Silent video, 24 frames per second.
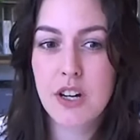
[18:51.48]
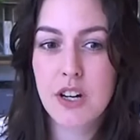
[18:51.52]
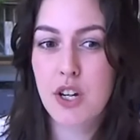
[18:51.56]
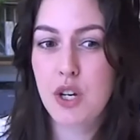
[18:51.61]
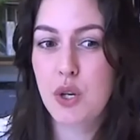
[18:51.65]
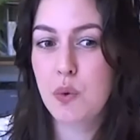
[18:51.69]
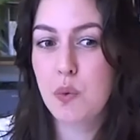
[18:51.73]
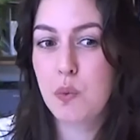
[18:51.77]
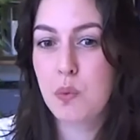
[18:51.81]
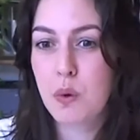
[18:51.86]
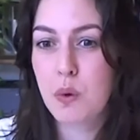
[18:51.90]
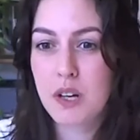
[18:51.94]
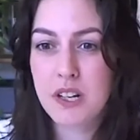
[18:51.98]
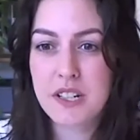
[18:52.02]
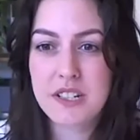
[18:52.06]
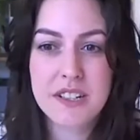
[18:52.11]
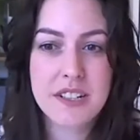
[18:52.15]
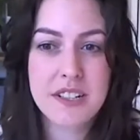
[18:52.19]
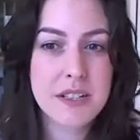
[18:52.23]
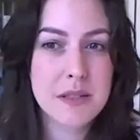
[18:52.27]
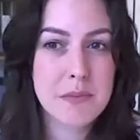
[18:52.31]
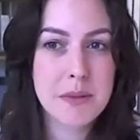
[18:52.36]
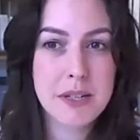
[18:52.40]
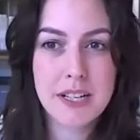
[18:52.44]
Are you
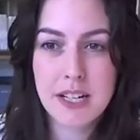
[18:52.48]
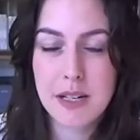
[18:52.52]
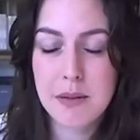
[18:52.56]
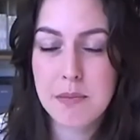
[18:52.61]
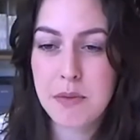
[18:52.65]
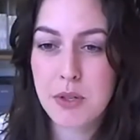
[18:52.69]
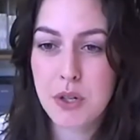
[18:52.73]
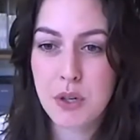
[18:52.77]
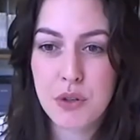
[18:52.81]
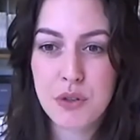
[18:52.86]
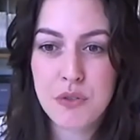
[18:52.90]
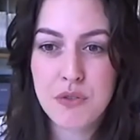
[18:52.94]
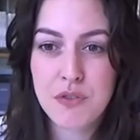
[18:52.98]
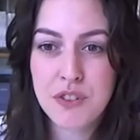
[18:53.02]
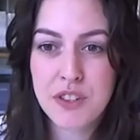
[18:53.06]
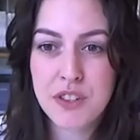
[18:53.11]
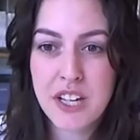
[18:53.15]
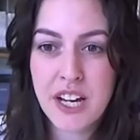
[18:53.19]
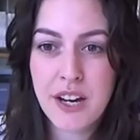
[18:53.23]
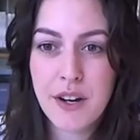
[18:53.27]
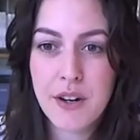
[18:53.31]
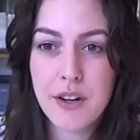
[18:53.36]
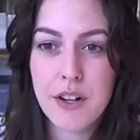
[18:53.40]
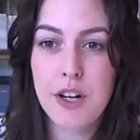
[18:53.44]
wanting to become known for
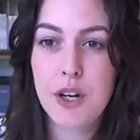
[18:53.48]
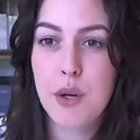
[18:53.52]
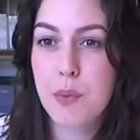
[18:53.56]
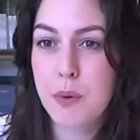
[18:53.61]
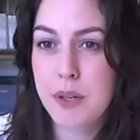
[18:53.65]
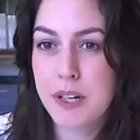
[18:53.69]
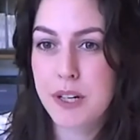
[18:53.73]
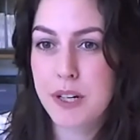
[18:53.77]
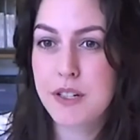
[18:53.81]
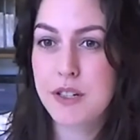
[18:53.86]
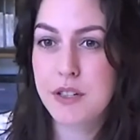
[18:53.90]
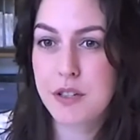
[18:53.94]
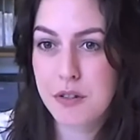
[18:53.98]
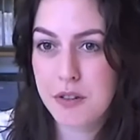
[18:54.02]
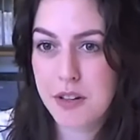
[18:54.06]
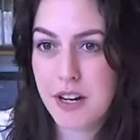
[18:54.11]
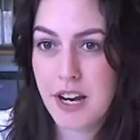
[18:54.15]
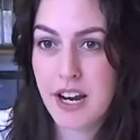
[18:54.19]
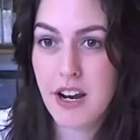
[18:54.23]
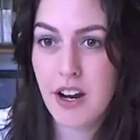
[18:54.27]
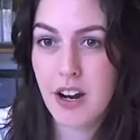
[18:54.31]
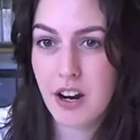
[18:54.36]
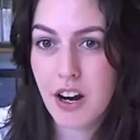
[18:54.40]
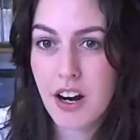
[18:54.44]
that? Or are you wanting to
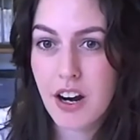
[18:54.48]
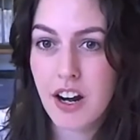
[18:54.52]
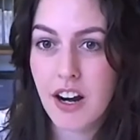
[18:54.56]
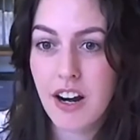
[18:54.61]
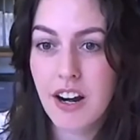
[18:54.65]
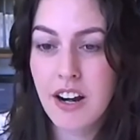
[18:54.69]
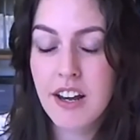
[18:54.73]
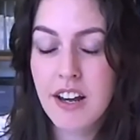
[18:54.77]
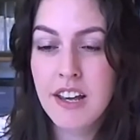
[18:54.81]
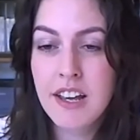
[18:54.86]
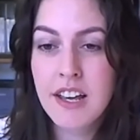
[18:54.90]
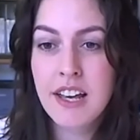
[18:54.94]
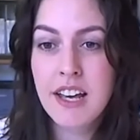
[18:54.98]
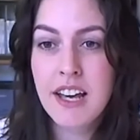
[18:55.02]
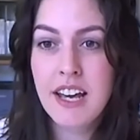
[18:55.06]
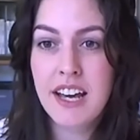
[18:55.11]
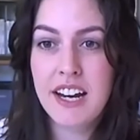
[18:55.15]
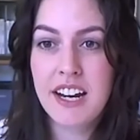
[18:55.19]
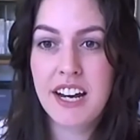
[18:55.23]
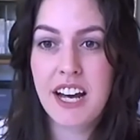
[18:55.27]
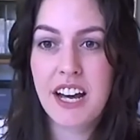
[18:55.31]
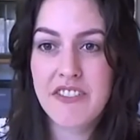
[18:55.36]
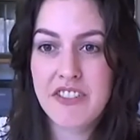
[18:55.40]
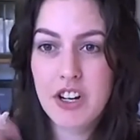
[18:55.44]
create art
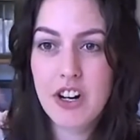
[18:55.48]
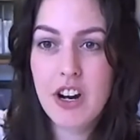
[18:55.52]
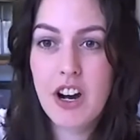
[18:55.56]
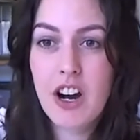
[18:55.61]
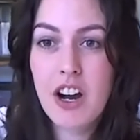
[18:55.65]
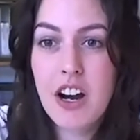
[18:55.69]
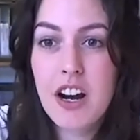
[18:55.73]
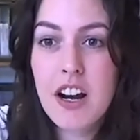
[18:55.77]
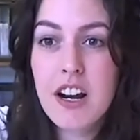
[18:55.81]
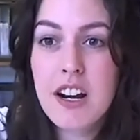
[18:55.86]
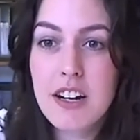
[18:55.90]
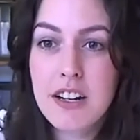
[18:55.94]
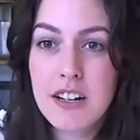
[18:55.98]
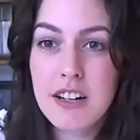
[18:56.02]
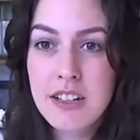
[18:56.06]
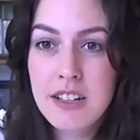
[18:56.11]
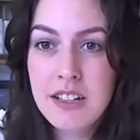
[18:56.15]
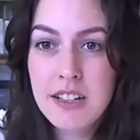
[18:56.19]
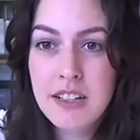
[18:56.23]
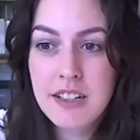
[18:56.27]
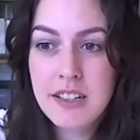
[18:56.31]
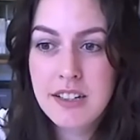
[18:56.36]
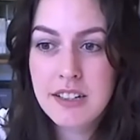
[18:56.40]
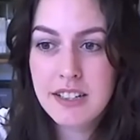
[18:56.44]
and have your art
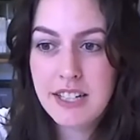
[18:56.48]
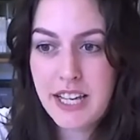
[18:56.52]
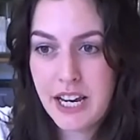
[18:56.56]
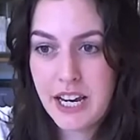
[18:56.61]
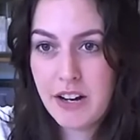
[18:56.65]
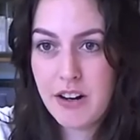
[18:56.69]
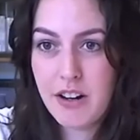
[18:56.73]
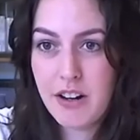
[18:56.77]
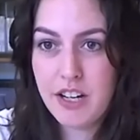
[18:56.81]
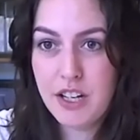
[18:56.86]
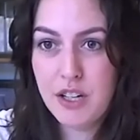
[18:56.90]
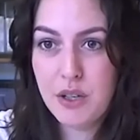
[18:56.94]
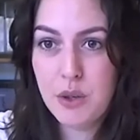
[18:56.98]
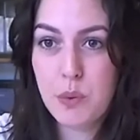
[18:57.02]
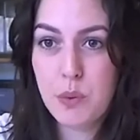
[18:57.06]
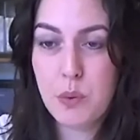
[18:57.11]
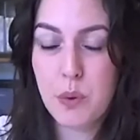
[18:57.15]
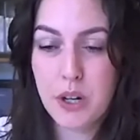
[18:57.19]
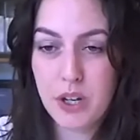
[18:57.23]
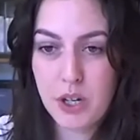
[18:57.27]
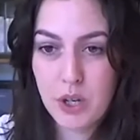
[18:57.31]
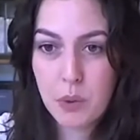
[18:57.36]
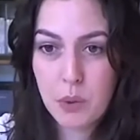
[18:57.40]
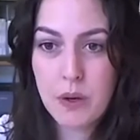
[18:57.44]
carry you
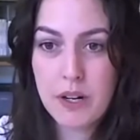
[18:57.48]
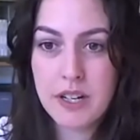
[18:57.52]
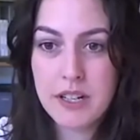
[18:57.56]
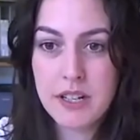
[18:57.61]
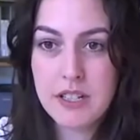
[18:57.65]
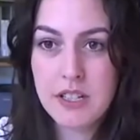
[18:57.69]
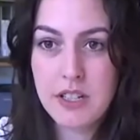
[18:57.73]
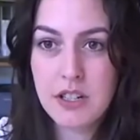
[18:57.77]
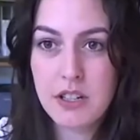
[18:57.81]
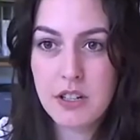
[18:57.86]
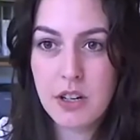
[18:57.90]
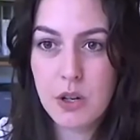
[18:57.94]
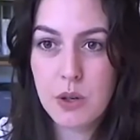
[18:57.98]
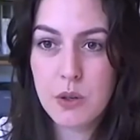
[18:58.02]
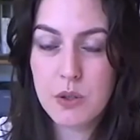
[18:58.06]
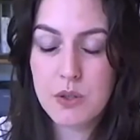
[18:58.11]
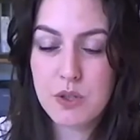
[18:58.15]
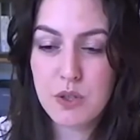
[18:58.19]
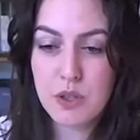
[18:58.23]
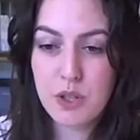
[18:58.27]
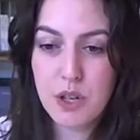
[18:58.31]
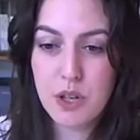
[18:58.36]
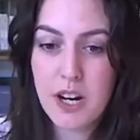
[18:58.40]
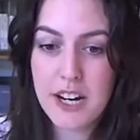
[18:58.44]
where you want it to go
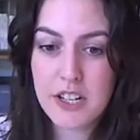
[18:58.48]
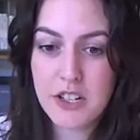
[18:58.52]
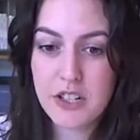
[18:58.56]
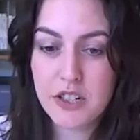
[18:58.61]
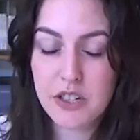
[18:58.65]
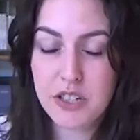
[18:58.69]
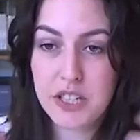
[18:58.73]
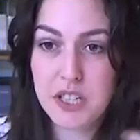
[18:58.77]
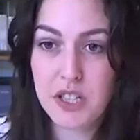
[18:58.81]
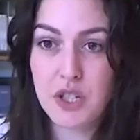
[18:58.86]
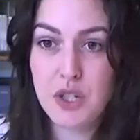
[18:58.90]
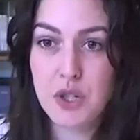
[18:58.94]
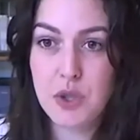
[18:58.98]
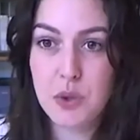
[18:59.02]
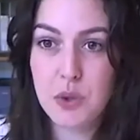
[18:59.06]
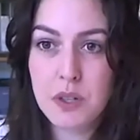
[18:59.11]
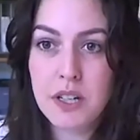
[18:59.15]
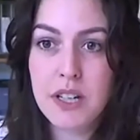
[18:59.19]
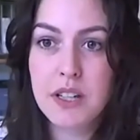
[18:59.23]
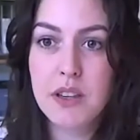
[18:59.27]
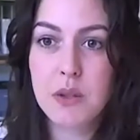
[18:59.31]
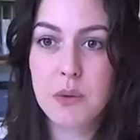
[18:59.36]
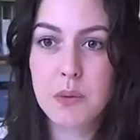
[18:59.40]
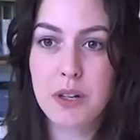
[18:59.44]
so you're actually
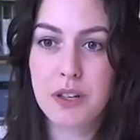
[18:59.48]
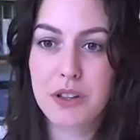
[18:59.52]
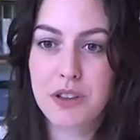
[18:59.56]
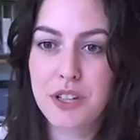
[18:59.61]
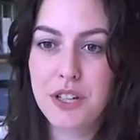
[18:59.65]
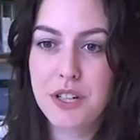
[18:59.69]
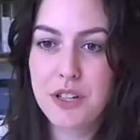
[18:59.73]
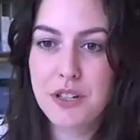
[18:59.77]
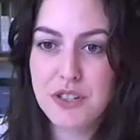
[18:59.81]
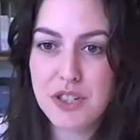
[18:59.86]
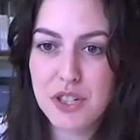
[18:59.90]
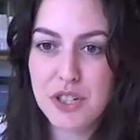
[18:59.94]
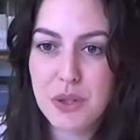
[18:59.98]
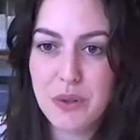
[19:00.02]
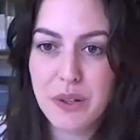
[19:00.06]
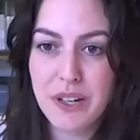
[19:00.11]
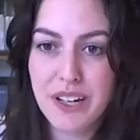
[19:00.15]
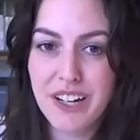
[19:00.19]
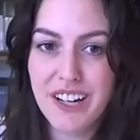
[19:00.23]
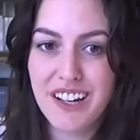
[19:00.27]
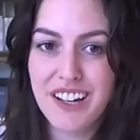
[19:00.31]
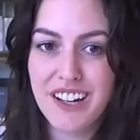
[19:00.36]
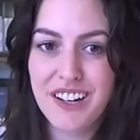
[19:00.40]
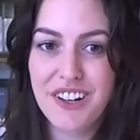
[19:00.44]
enjoying the work that you're
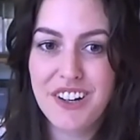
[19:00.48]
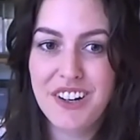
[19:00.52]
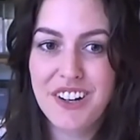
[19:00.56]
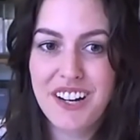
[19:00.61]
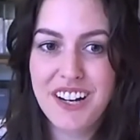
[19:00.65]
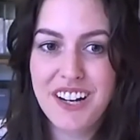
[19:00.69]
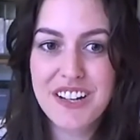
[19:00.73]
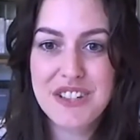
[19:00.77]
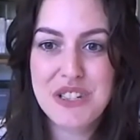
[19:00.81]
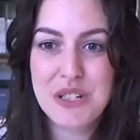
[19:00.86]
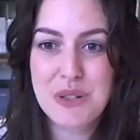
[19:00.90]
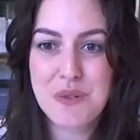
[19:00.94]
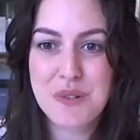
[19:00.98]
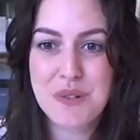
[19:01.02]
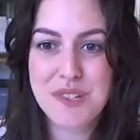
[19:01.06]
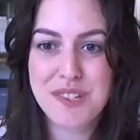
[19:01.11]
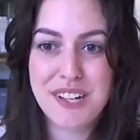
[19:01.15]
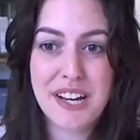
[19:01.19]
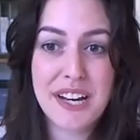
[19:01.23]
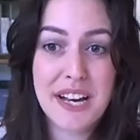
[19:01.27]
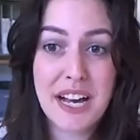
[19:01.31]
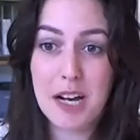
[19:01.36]
doing? And her answer was like,